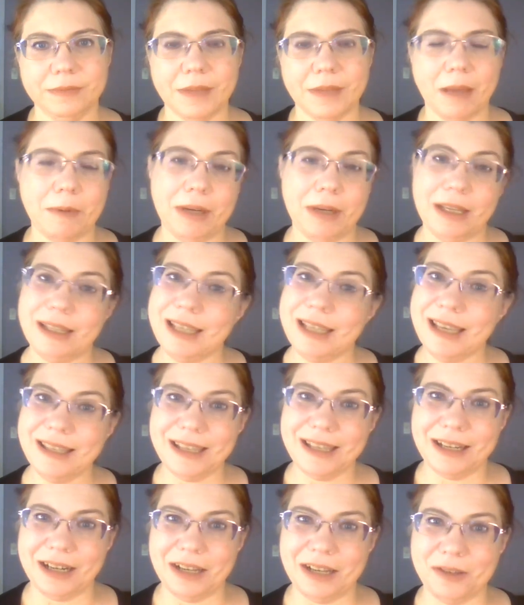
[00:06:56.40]
I mean, it sounds
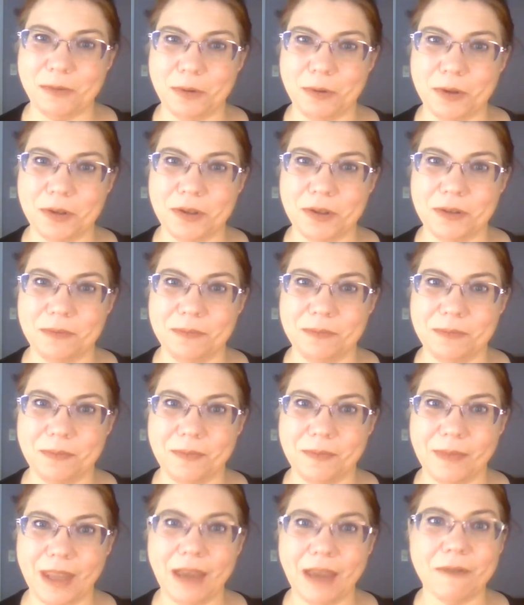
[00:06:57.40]
like nice words.
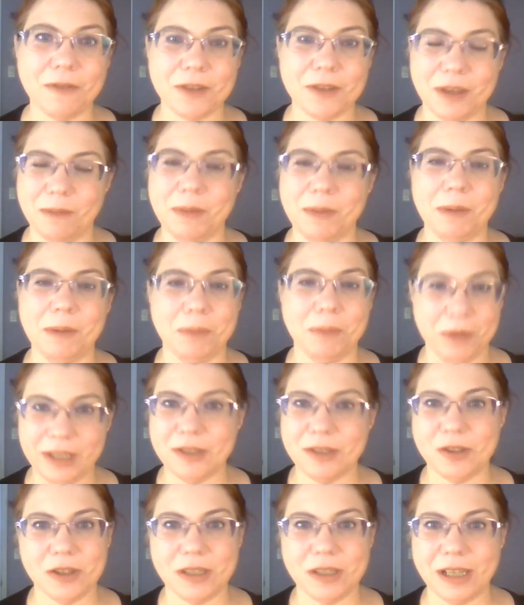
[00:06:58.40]
And for some people it
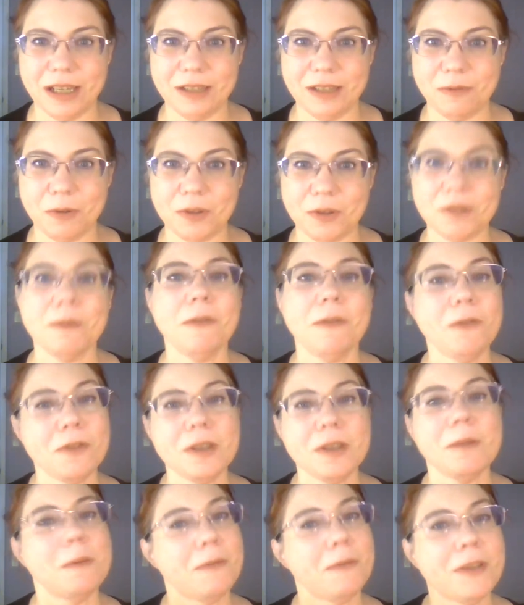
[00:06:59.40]
is just nice words. But for
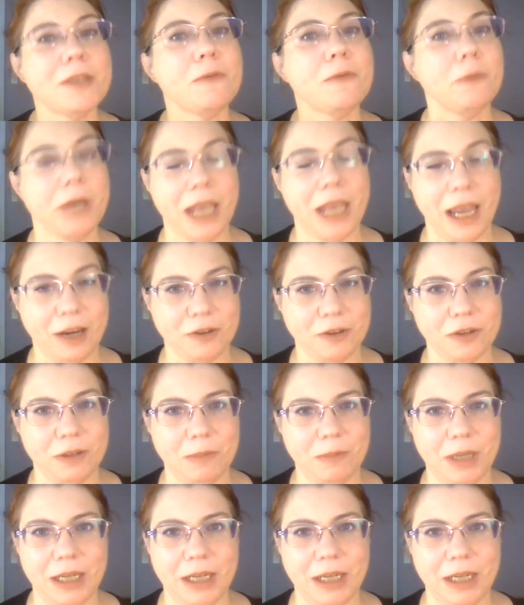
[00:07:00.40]
some of us, we actually mean